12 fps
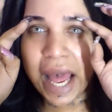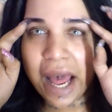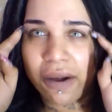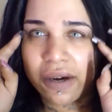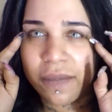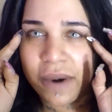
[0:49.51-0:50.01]

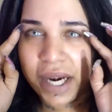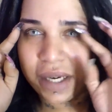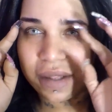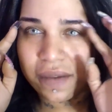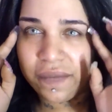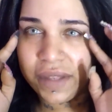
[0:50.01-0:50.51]
outer
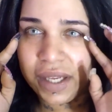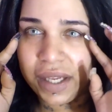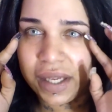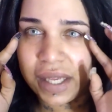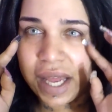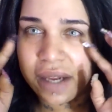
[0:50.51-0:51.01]
parts of
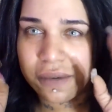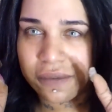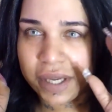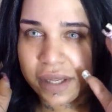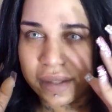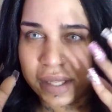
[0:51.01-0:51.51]
the cut
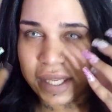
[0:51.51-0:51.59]
crease,